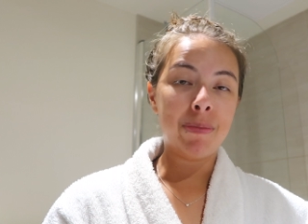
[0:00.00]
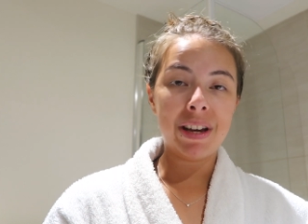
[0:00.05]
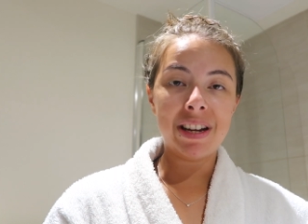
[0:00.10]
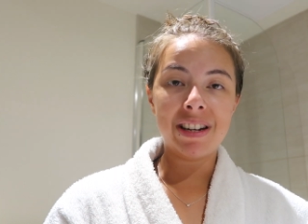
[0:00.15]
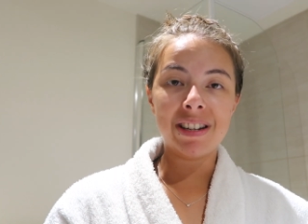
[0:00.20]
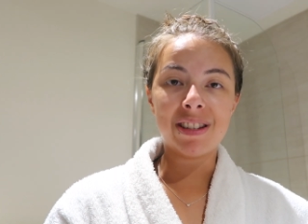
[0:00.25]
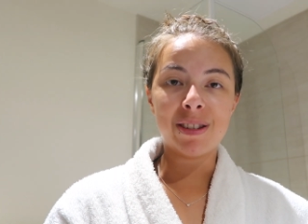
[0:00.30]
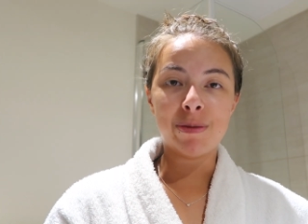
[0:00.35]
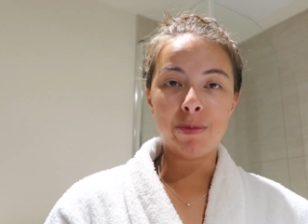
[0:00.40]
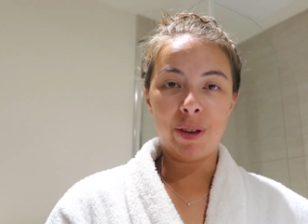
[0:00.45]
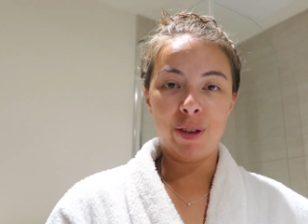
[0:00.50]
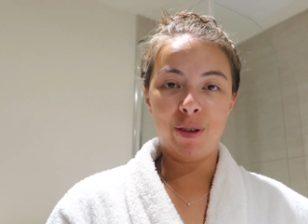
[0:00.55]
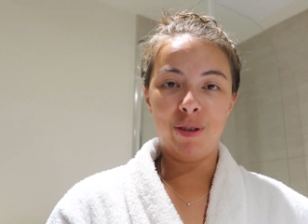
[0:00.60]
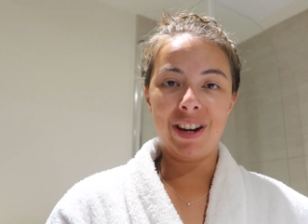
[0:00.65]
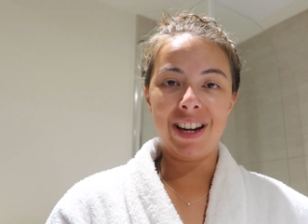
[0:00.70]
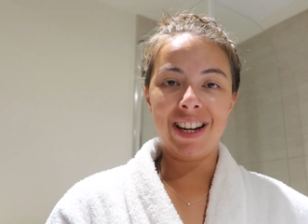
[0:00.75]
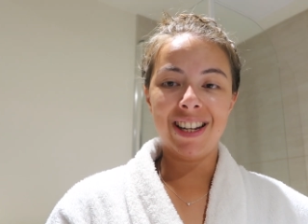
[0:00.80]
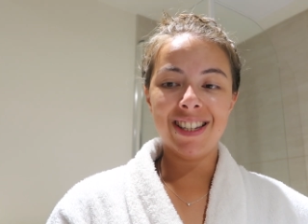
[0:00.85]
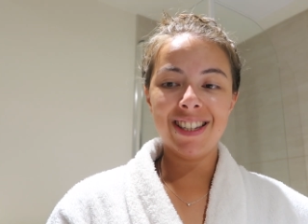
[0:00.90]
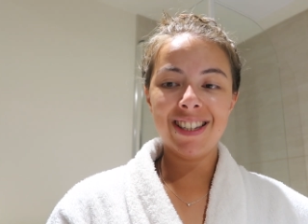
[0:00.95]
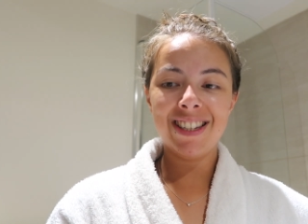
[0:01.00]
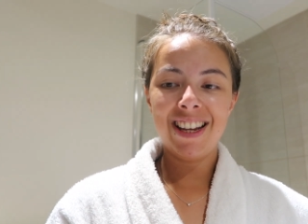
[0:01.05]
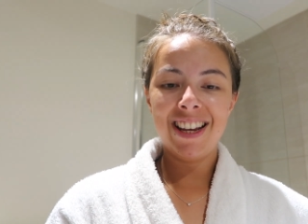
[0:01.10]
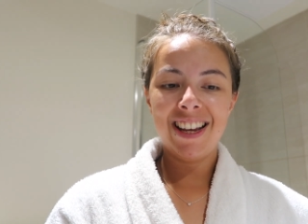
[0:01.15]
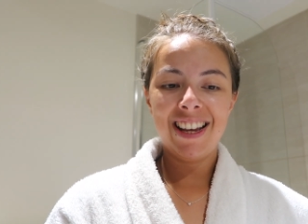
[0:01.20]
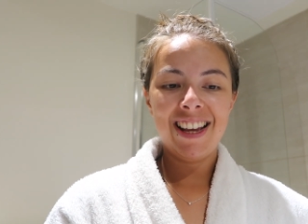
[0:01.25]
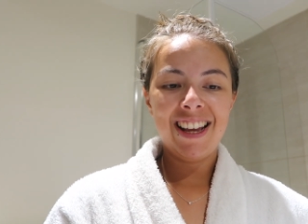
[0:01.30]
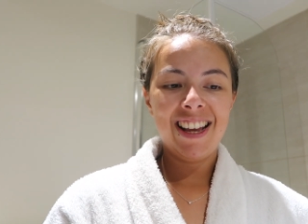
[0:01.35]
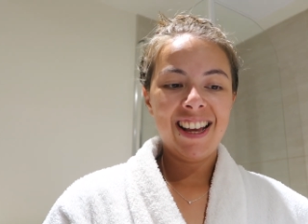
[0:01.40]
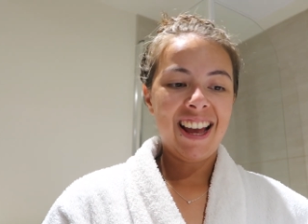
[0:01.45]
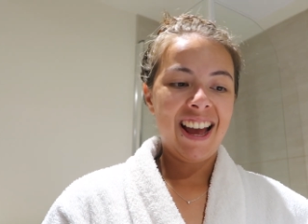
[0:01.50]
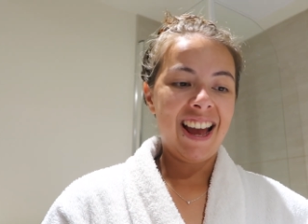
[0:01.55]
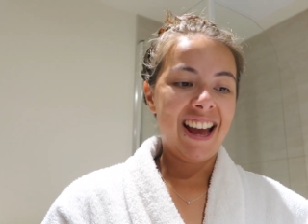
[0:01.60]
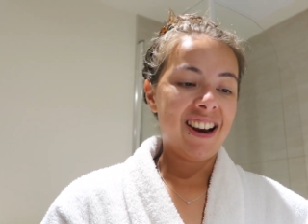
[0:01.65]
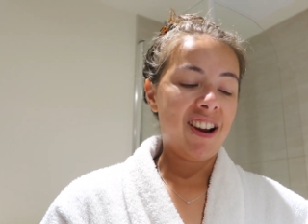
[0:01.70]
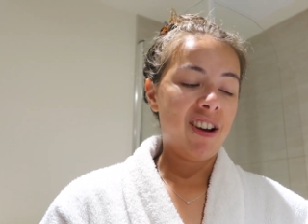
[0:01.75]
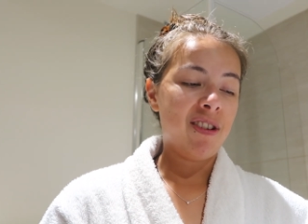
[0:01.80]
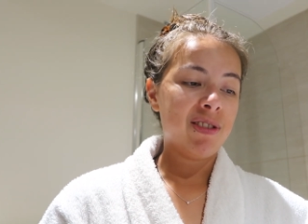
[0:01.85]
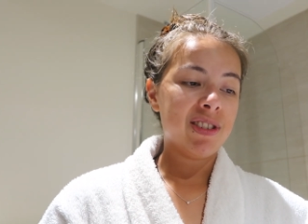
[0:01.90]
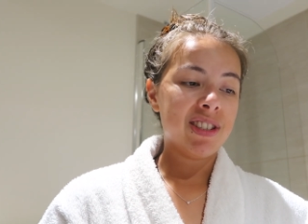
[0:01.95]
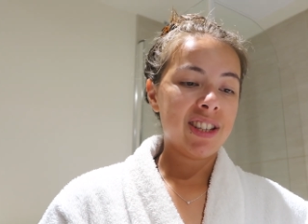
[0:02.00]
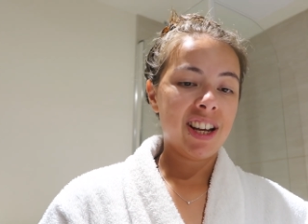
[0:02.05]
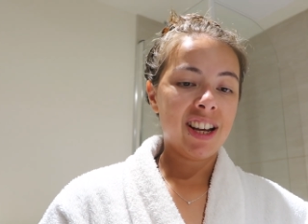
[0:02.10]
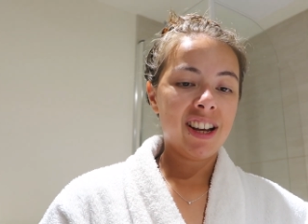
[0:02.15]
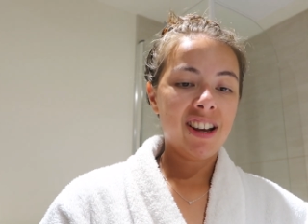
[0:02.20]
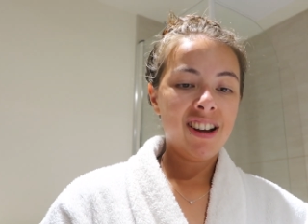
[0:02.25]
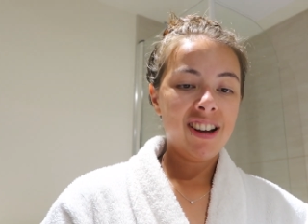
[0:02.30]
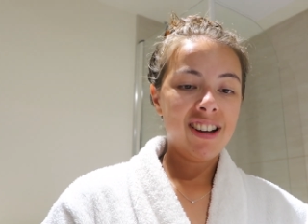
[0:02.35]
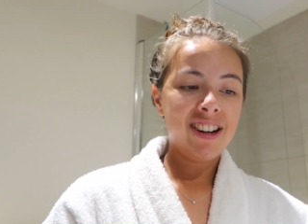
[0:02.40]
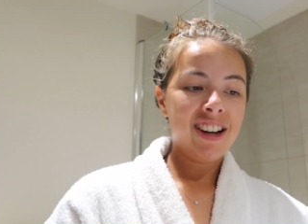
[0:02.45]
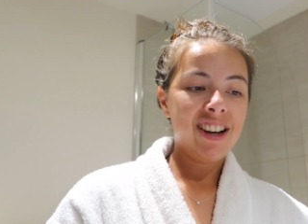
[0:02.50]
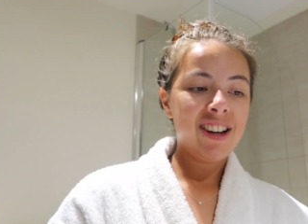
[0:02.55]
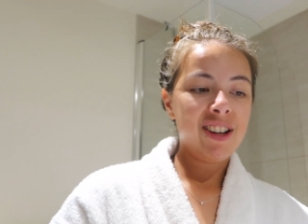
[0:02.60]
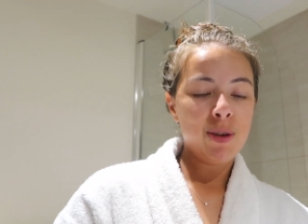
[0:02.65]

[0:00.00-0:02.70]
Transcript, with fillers: bitten to smithereens and I was like, oh no,